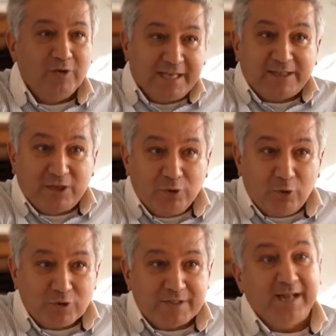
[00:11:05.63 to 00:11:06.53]
get
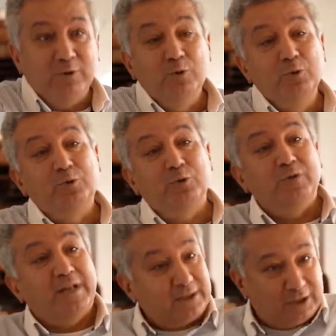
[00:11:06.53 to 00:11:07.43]
close and who
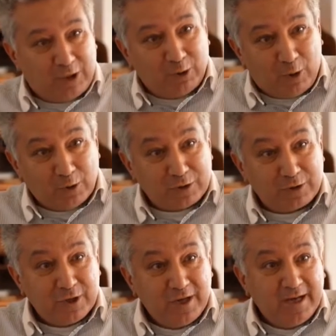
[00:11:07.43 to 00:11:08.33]
to not to close